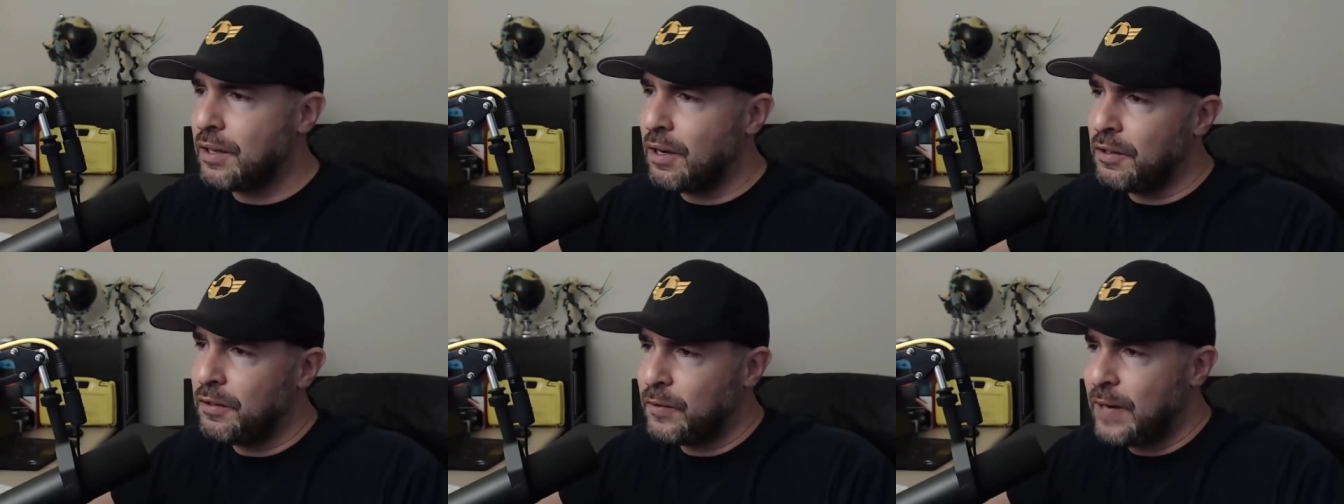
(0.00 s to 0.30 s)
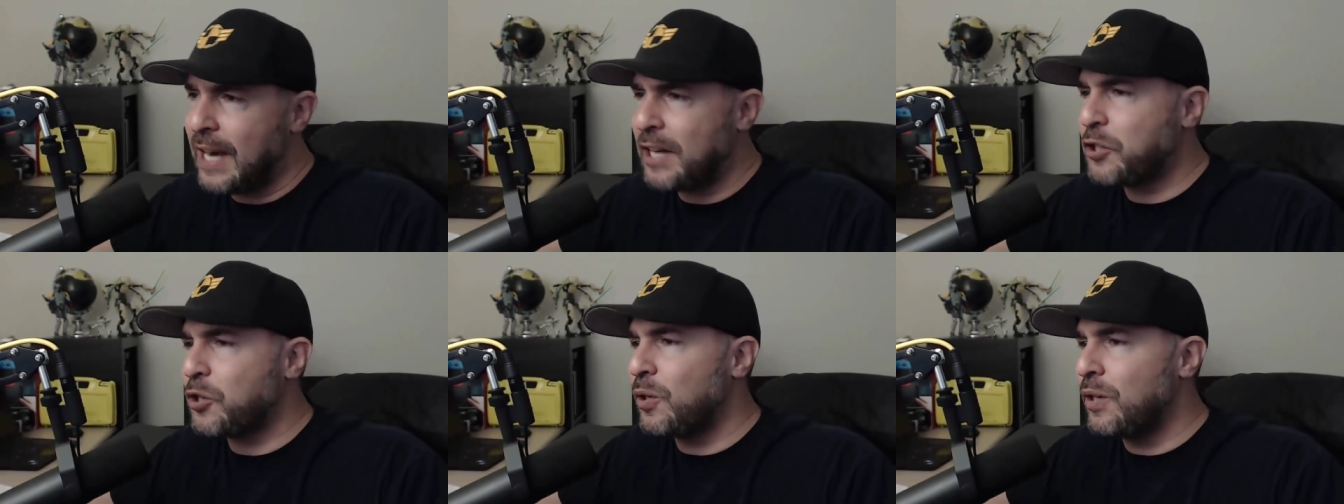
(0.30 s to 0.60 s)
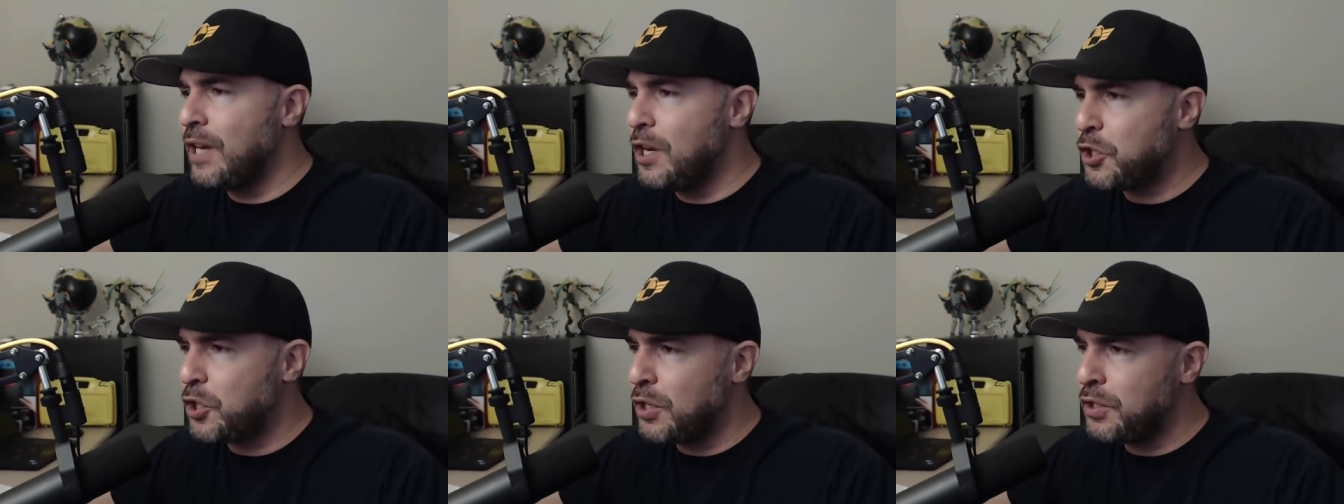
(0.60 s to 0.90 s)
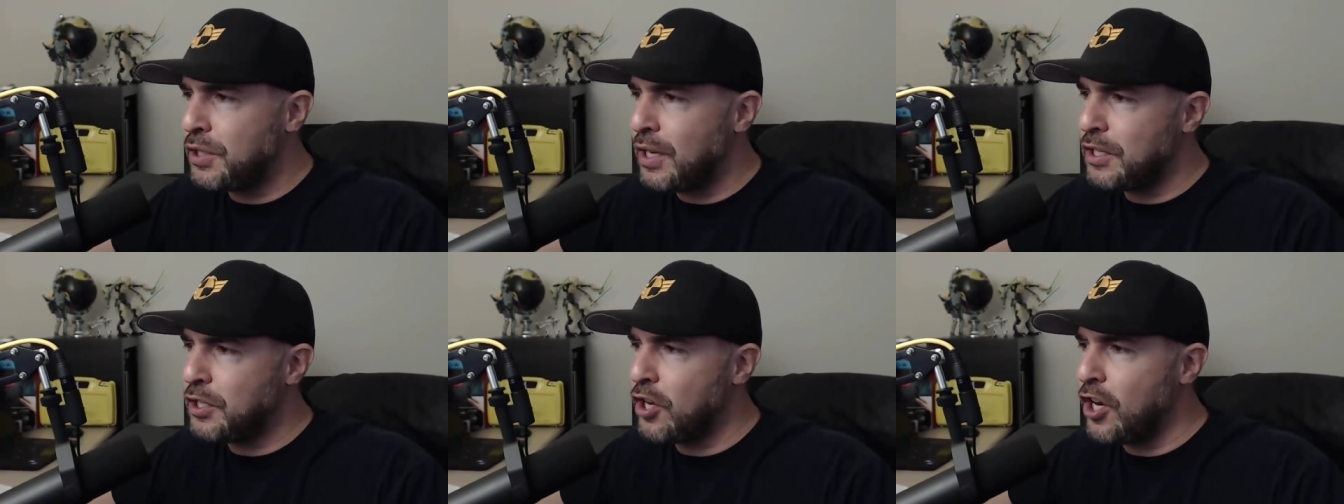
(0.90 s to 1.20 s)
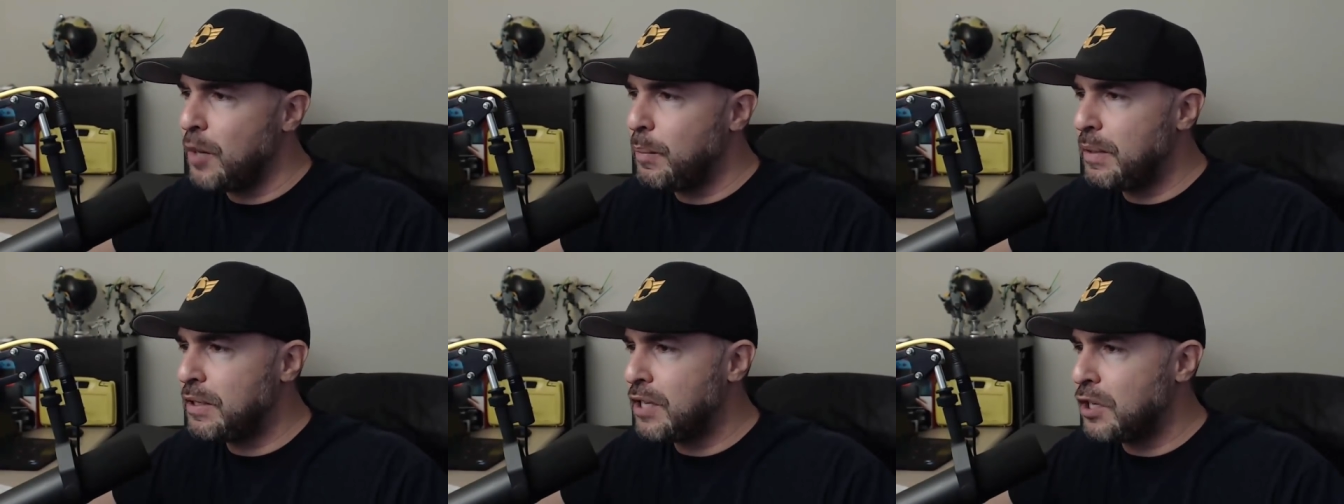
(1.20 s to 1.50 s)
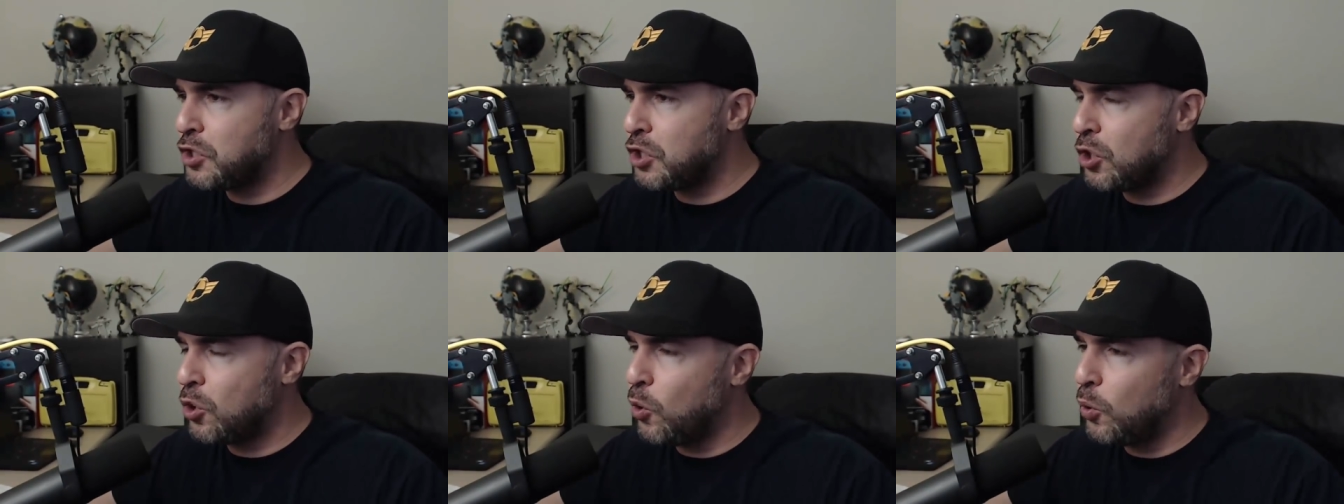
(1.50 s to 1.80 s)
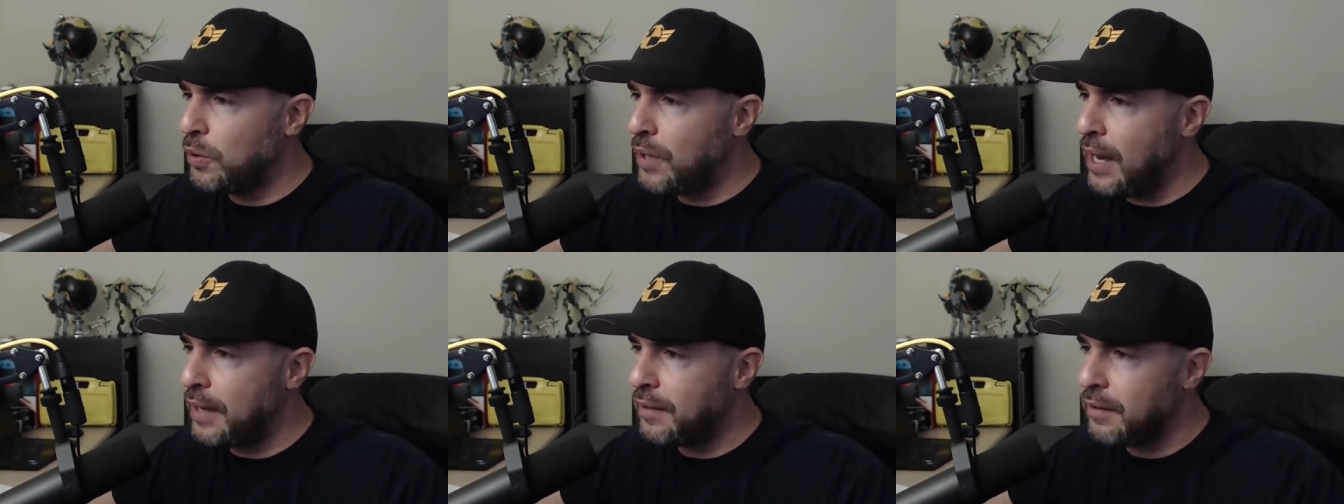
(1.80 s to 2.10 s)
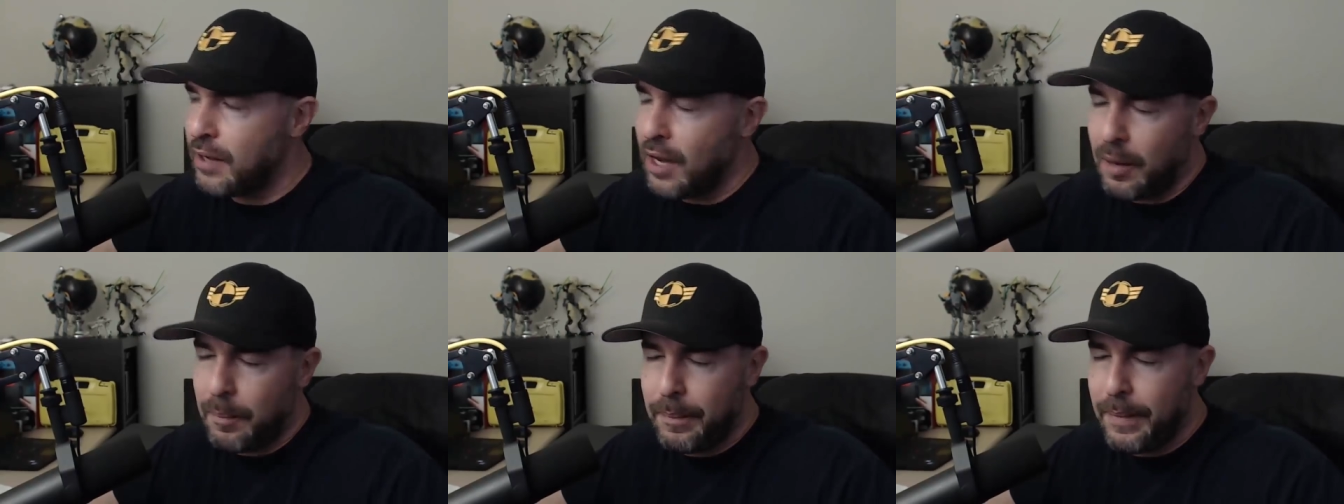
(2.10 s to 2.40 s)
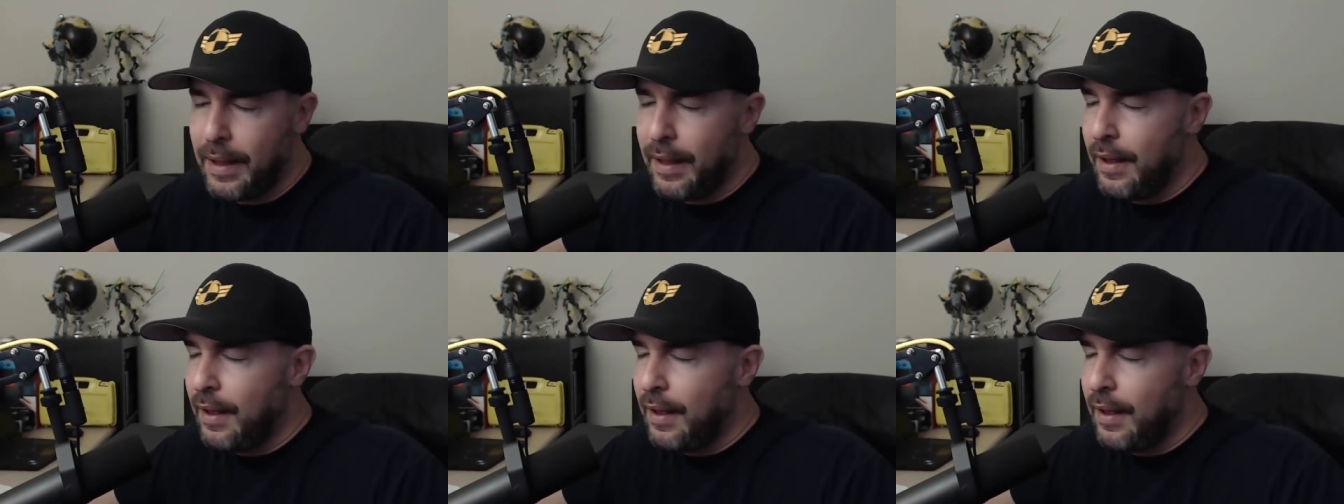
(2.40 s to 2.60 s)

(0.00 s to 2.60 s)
Congratulations, it's going to be such a cool night. No.